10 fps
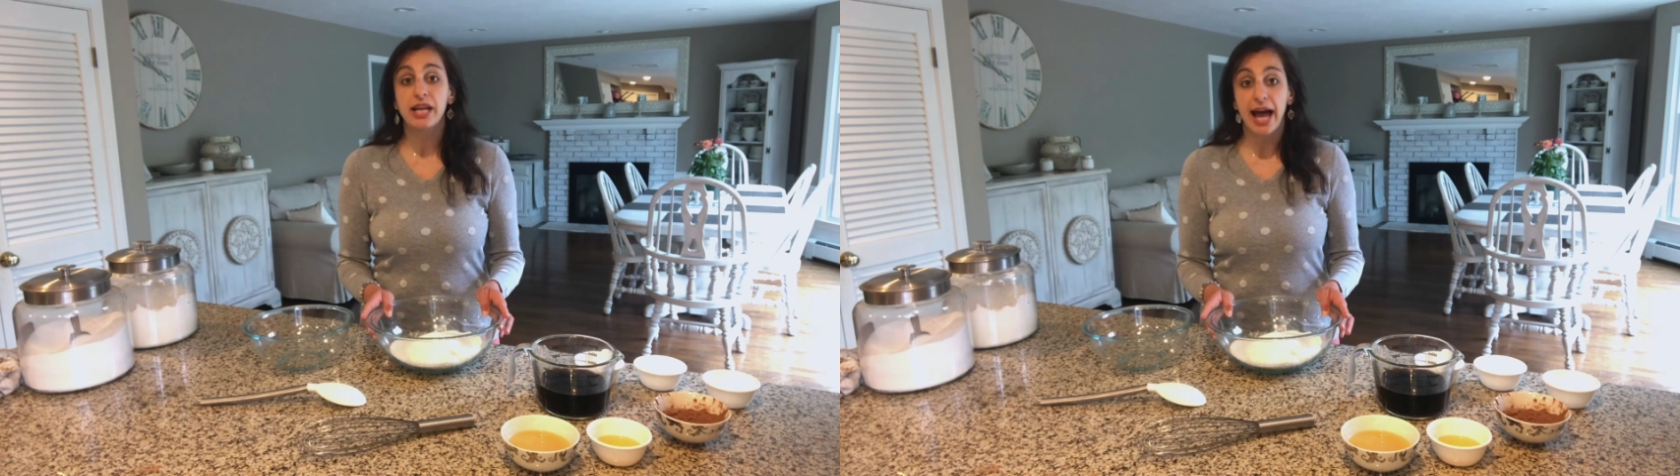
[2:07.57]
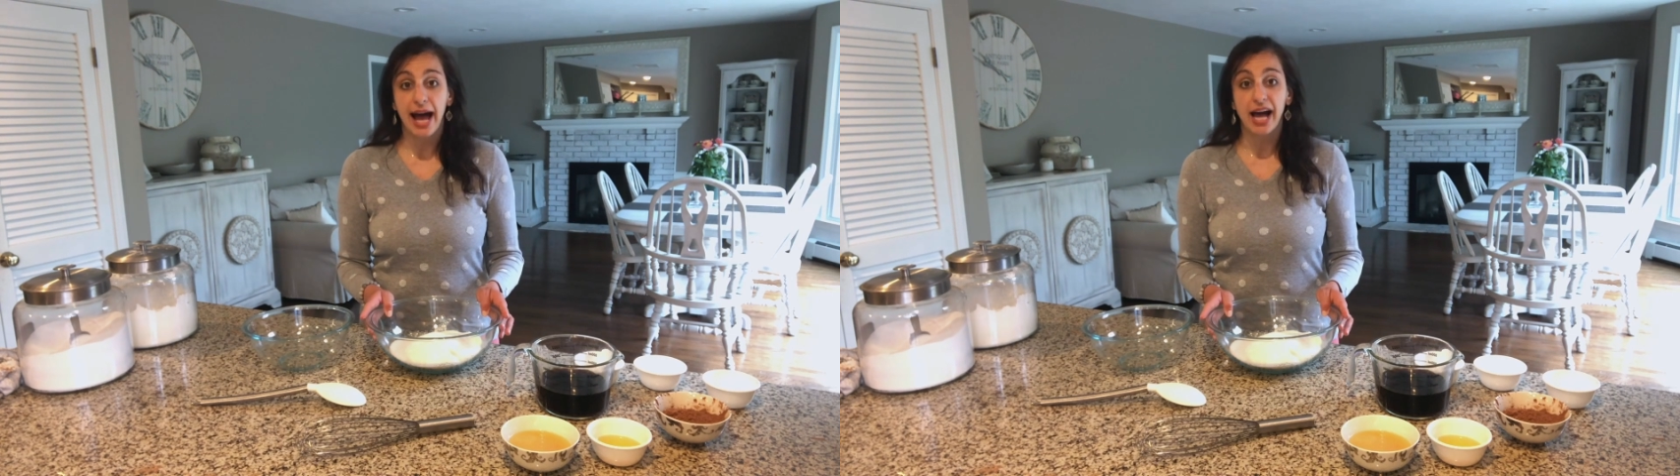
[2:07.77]

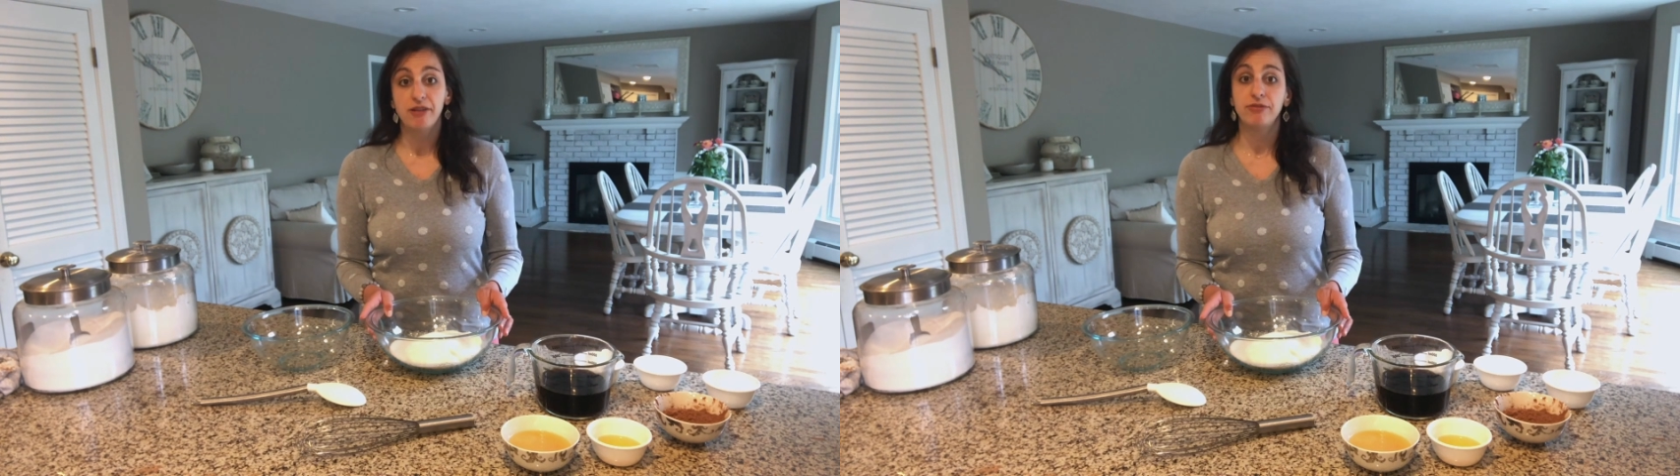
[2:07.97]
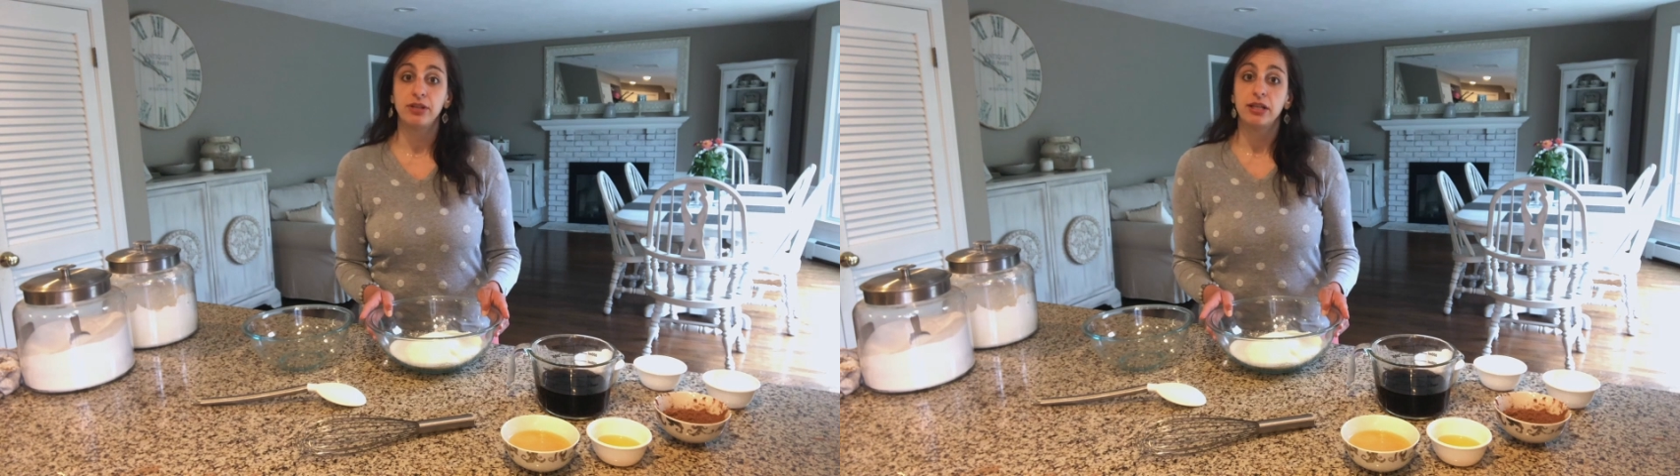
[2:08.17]

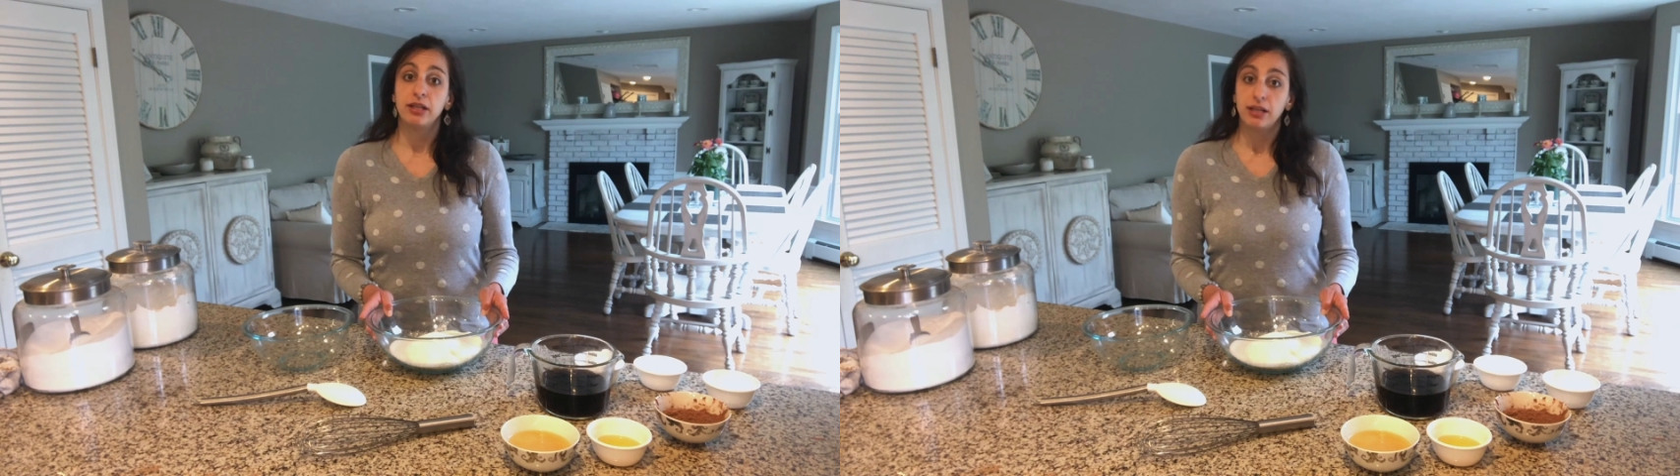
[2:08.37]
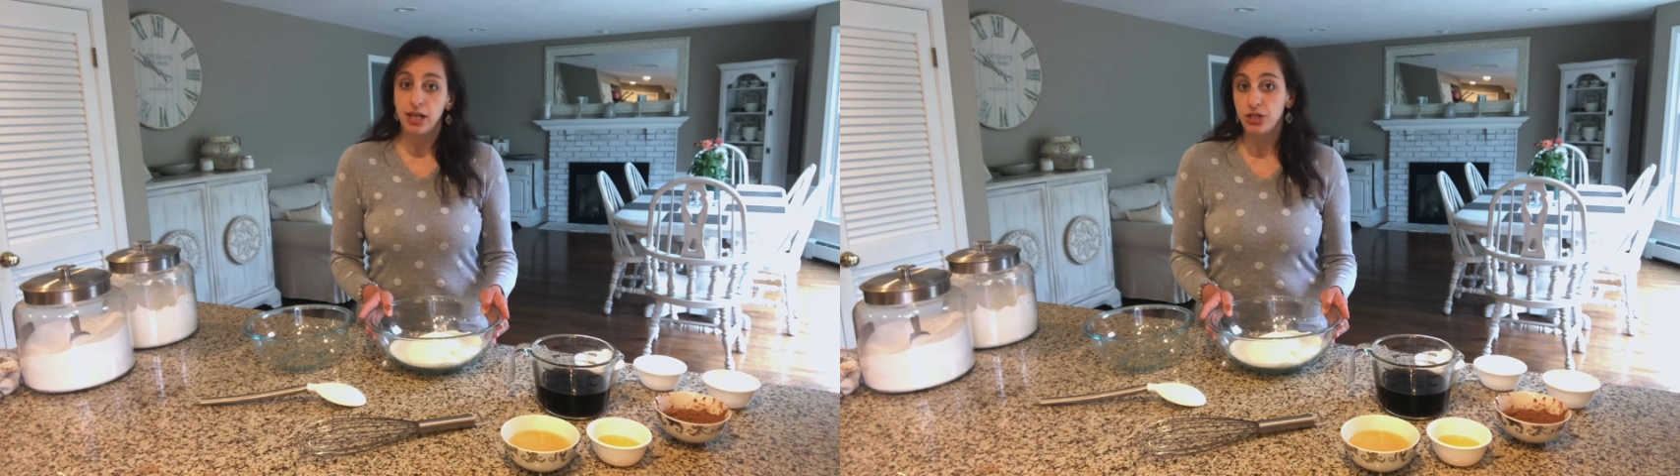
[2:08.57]
have
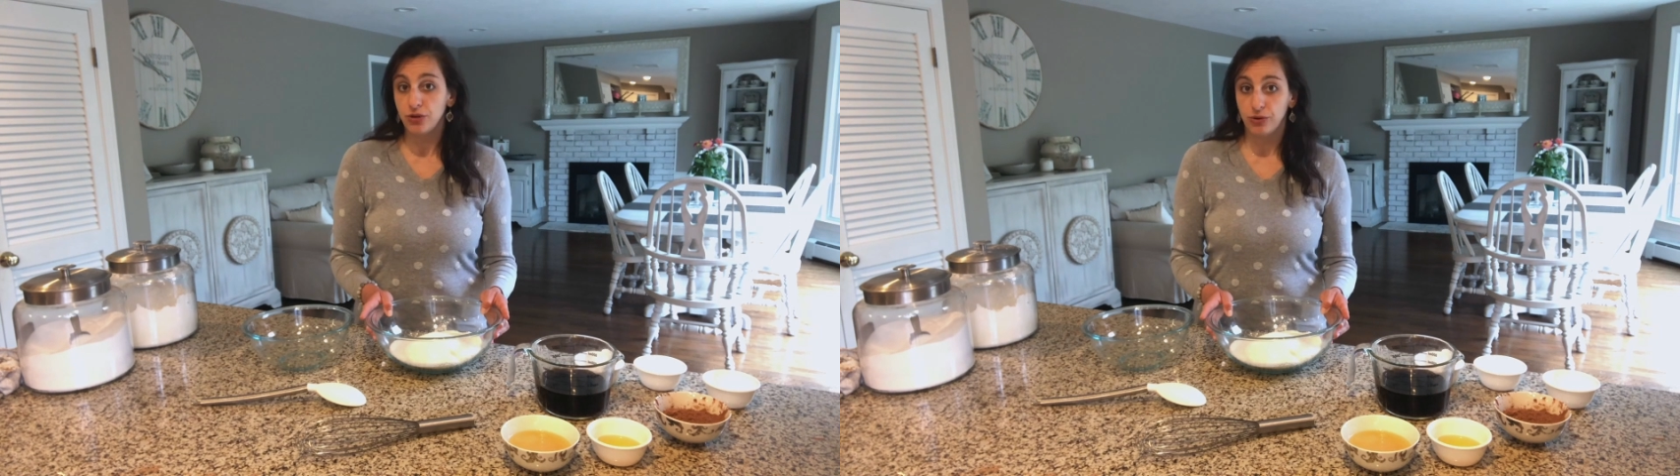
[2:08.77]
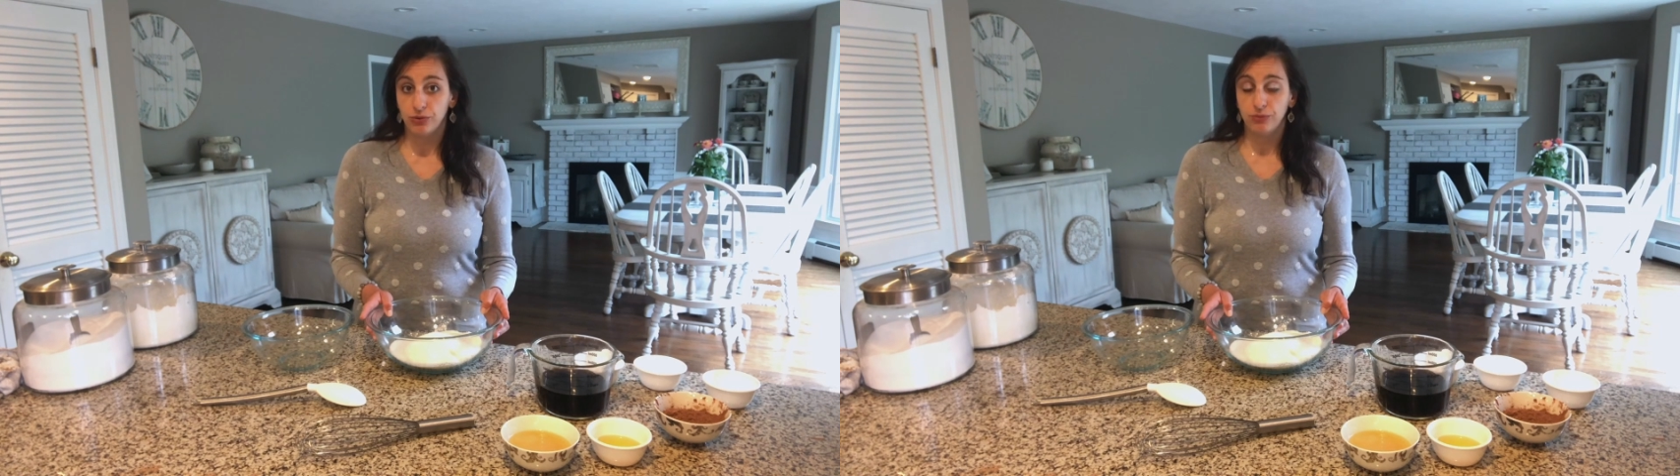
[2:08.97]
in
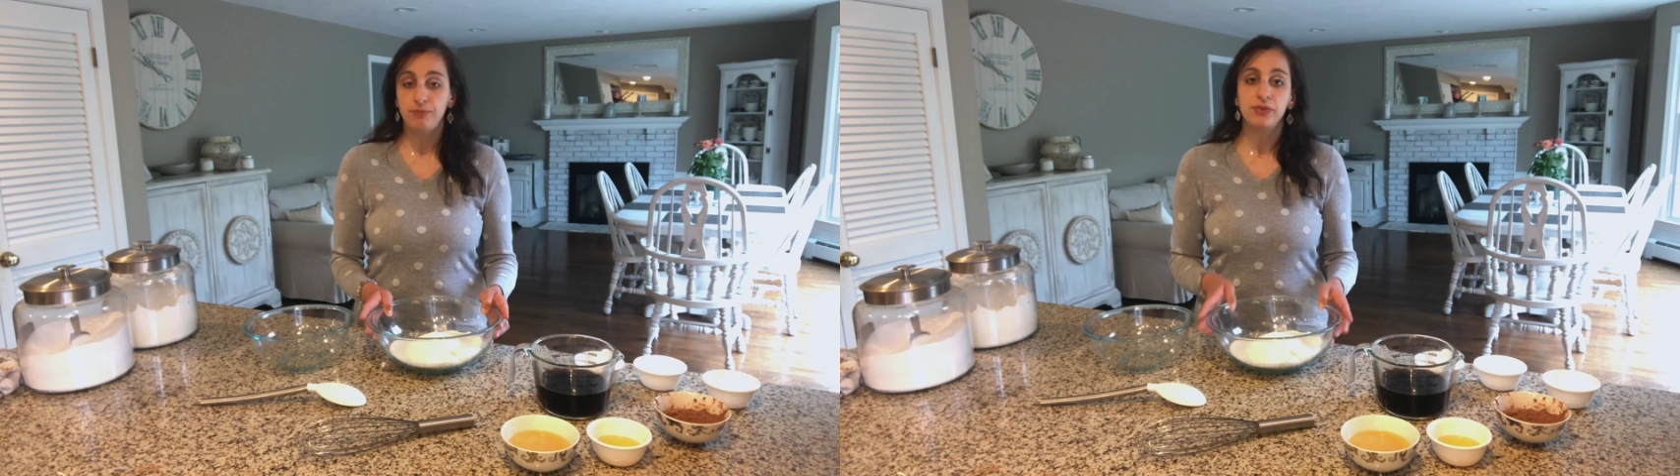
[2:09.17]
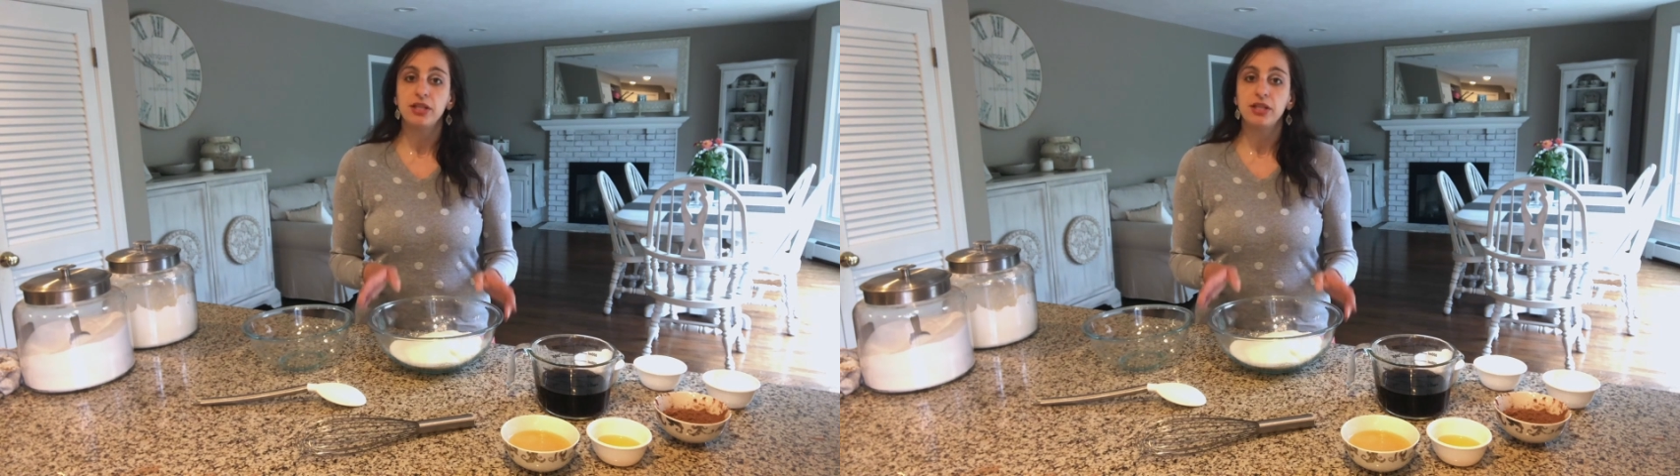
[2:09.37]
your home.